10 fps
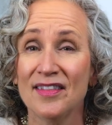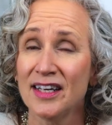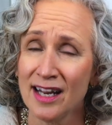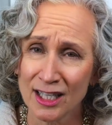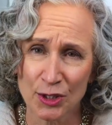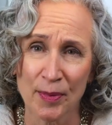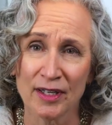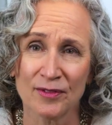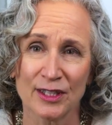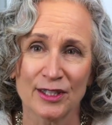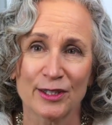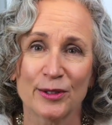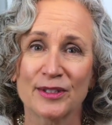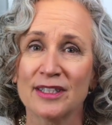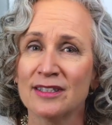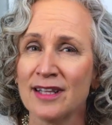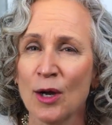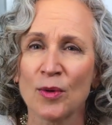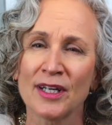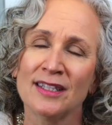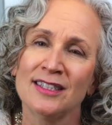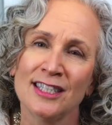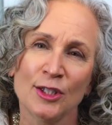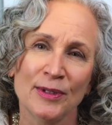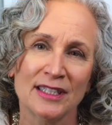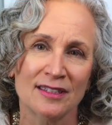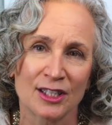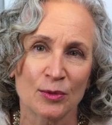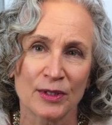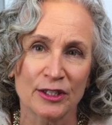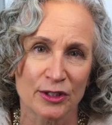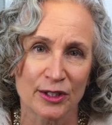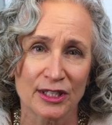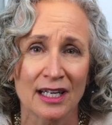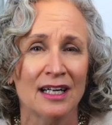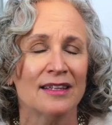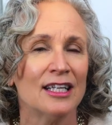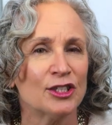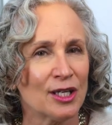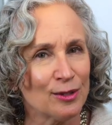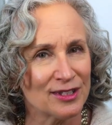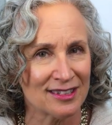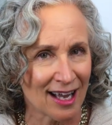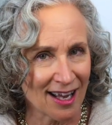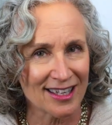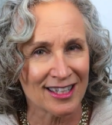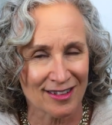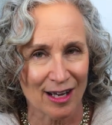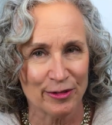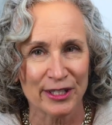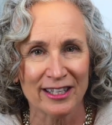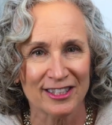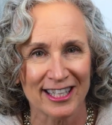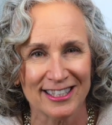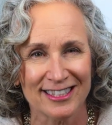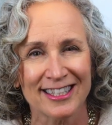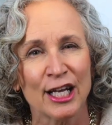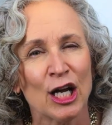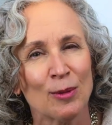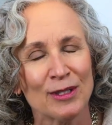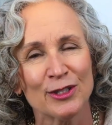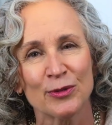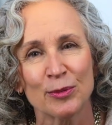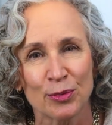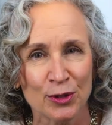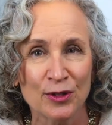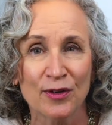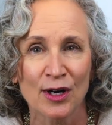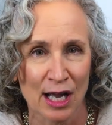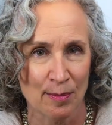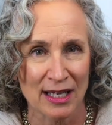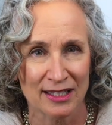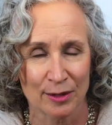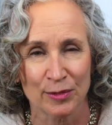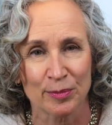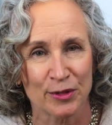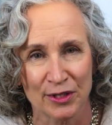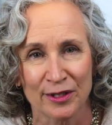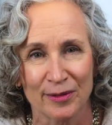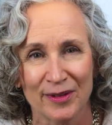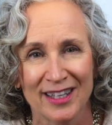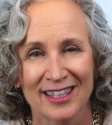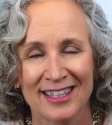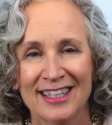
The next bit of good news is that we're continuing to see research that shows diet and lifestyle changes can help us to improve our MS symptoms too.